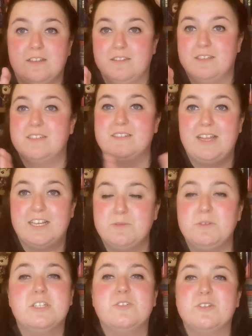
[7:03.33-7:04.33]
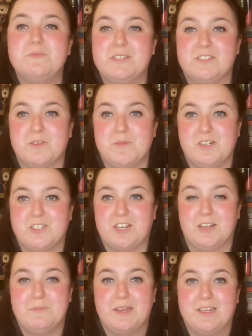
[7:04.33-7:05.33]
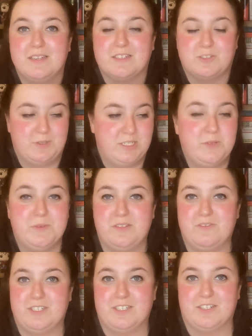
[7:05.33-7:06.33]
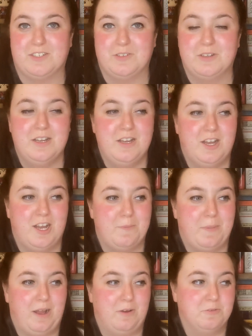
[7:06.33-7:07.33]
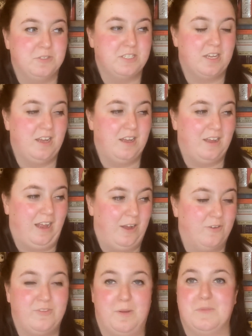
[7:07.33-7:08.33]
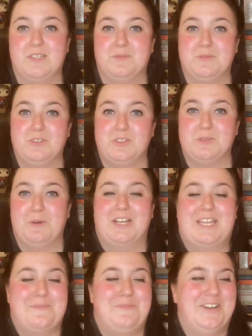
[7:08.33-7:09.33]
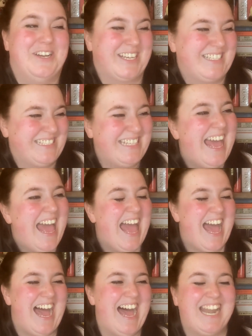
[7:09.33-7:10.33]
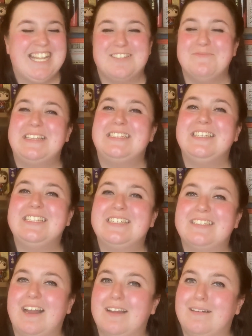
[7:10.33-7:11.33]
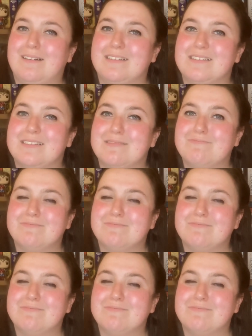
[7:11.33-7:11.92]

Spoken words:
This next one annoyed me so much, I made a 20-minute video about how feminism is used to market books, and it's misleading taglines.